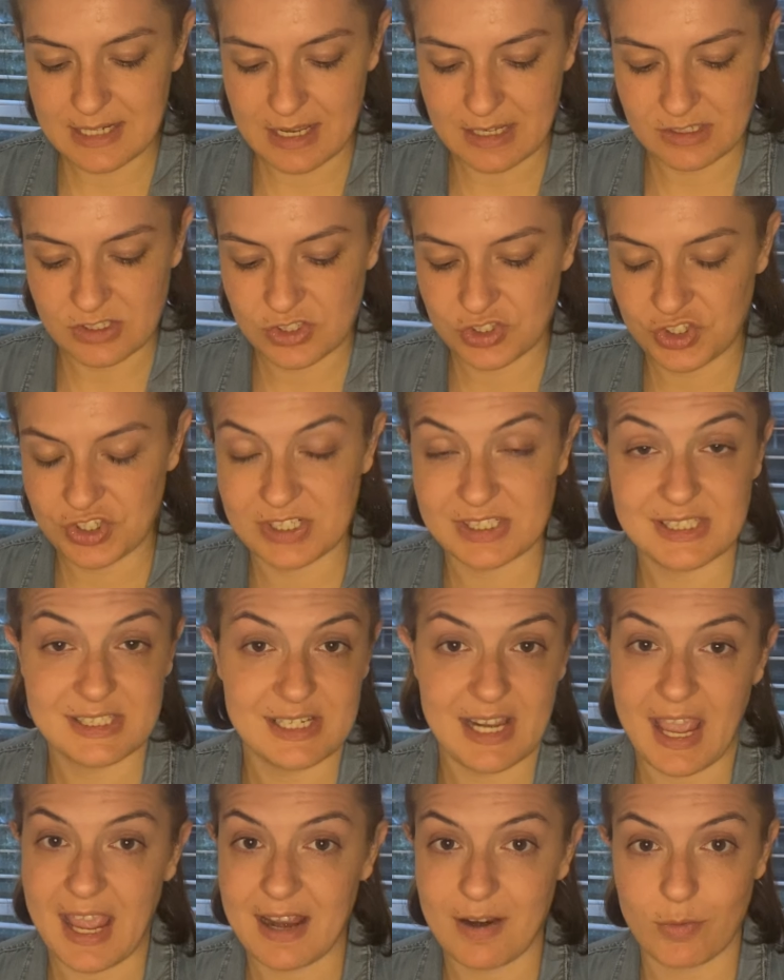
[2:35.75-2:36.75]
It's just
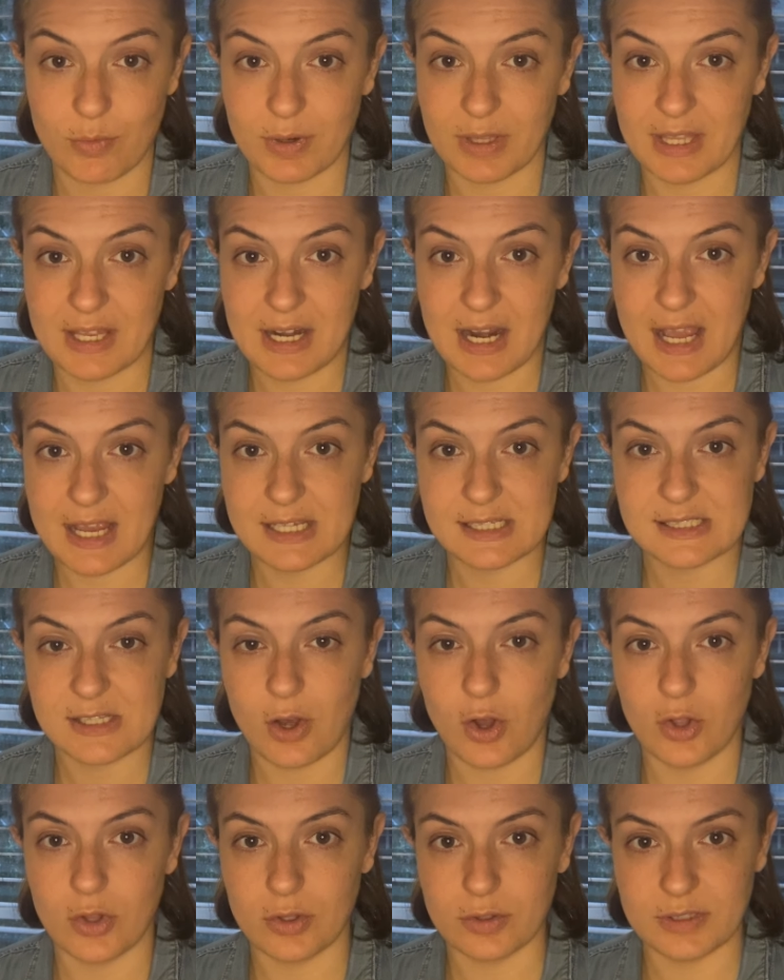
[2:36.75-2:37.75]
a really nice
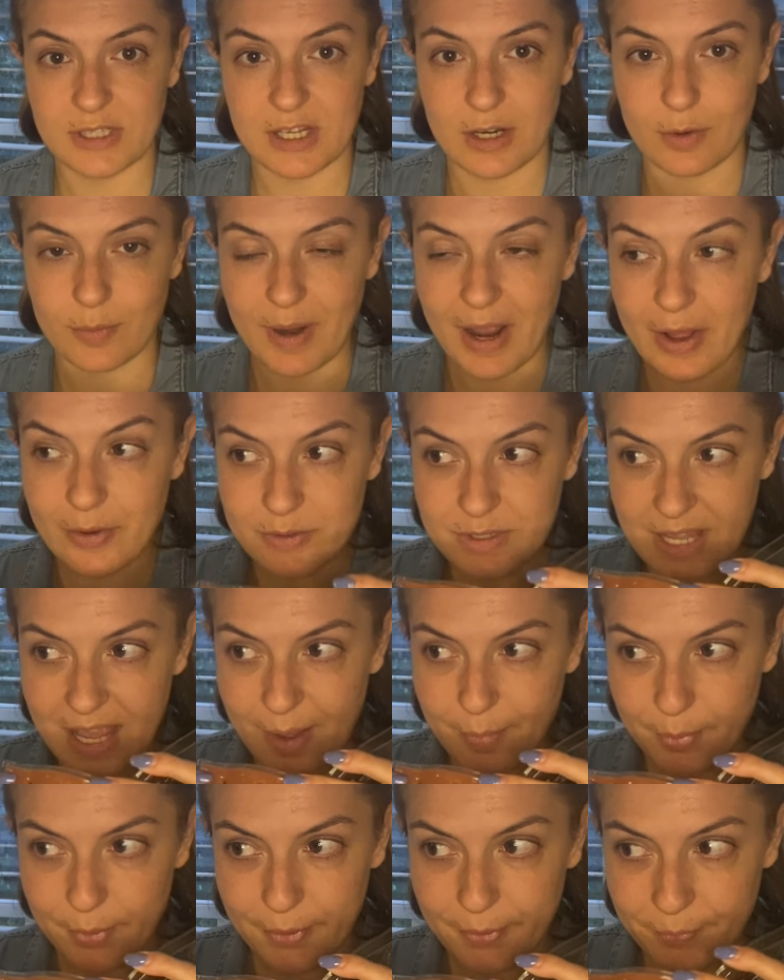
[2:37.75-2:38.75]
all year round
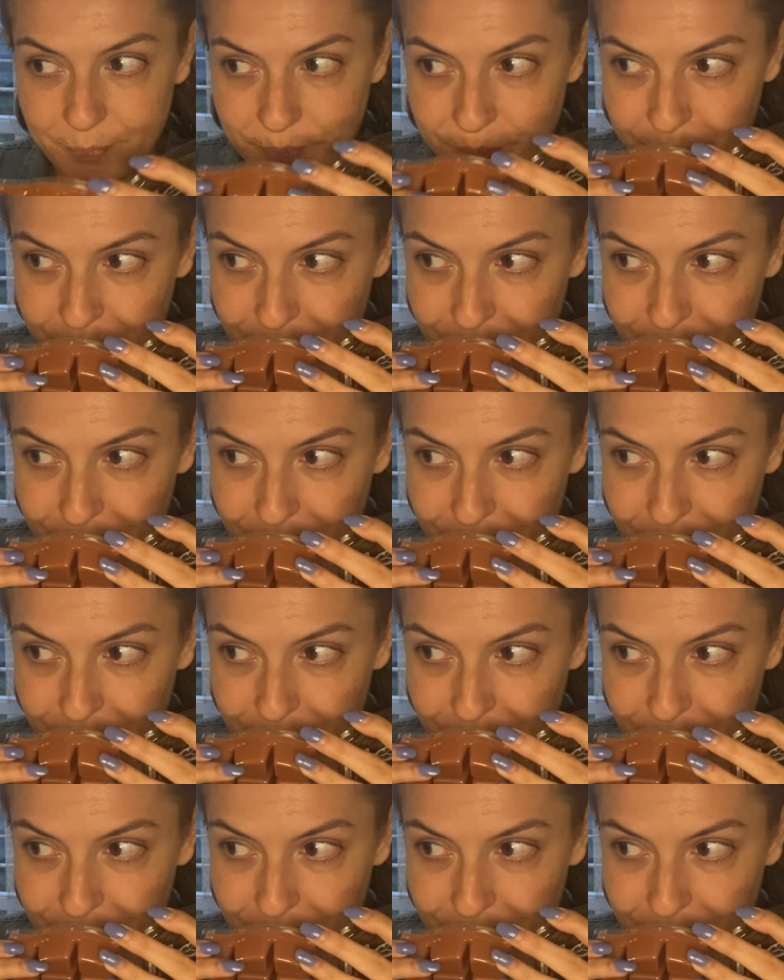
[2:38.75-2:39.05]
apple.